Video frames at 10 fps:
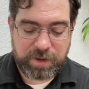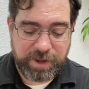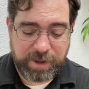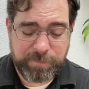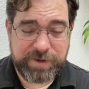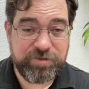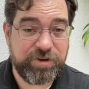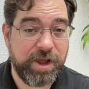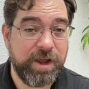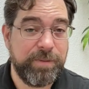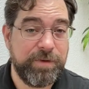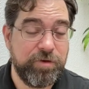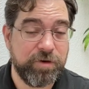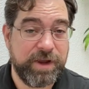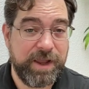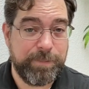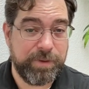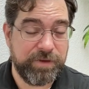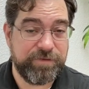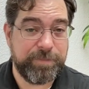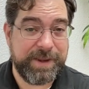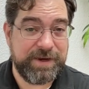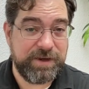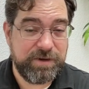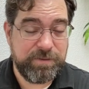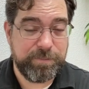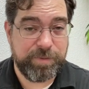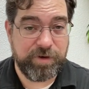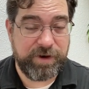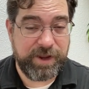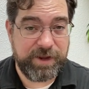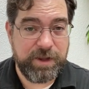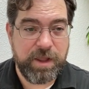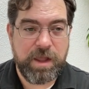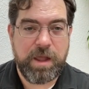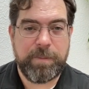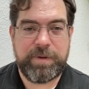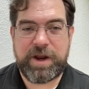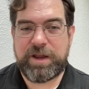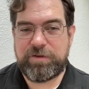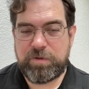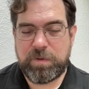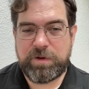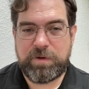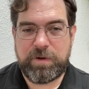how much time you're capable of spending per day. But I do want you